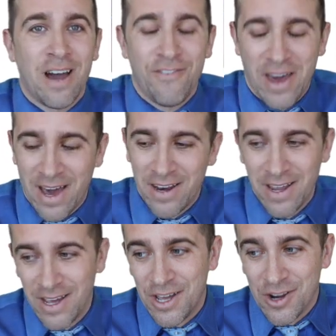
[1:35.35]
I've
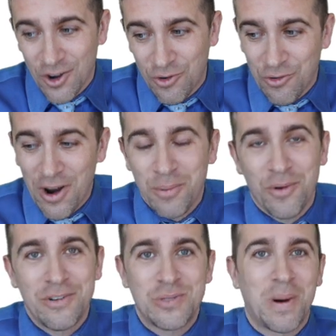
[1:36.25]
had an
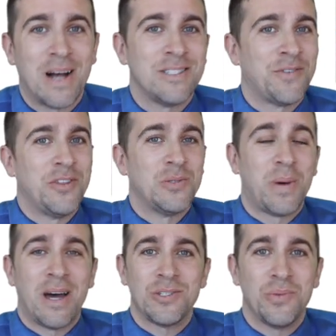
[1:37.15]
incredible response over this
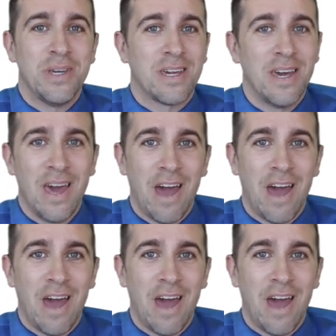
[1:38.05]
past week.